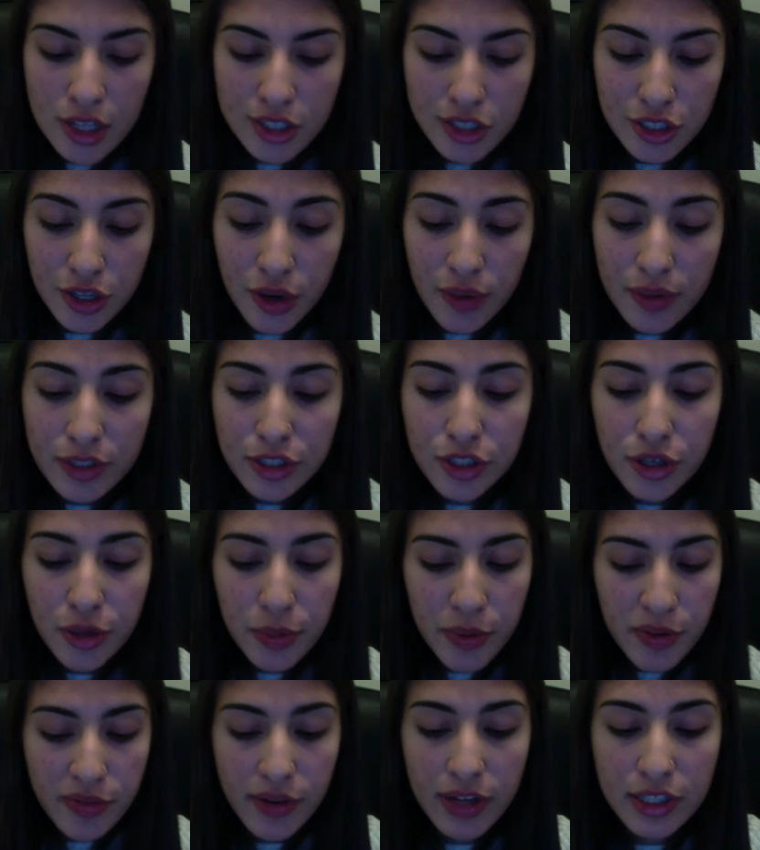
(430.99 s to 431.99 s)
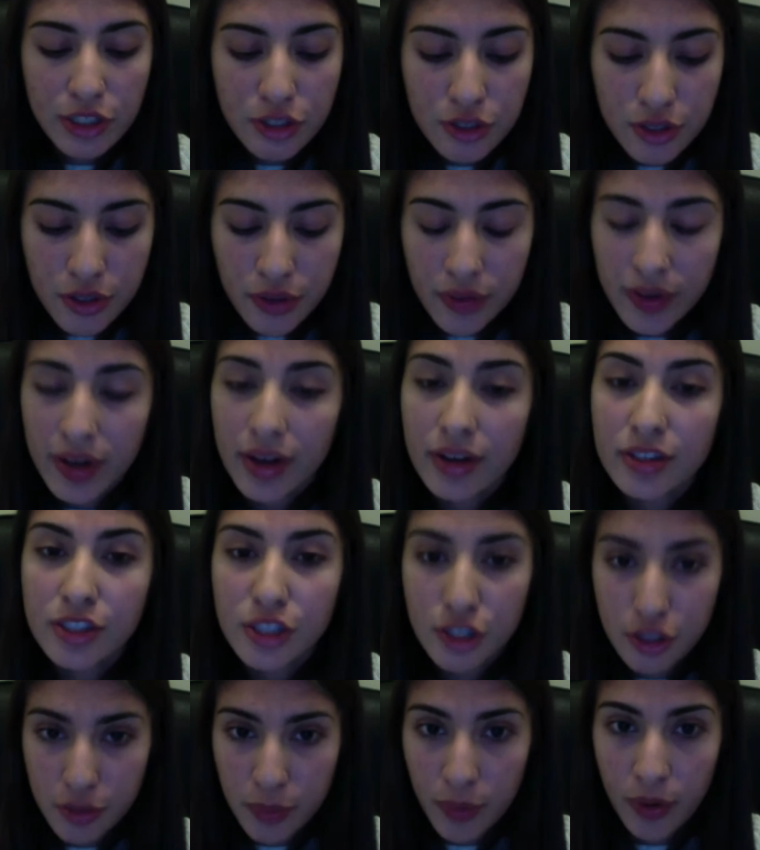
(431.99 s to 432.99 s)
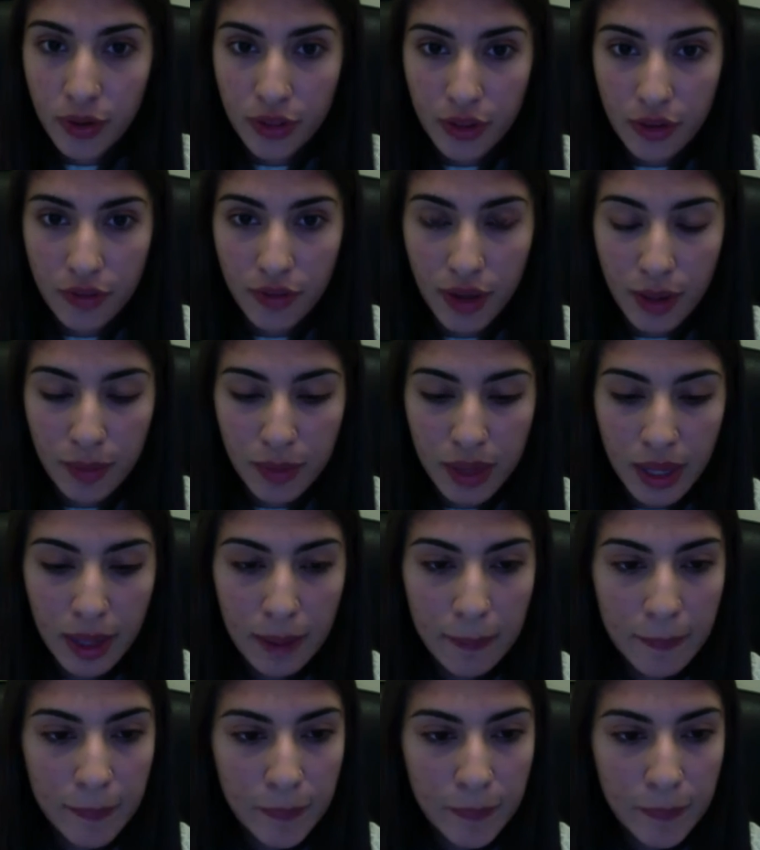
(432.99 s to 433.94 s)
to go into a professional career to support their family.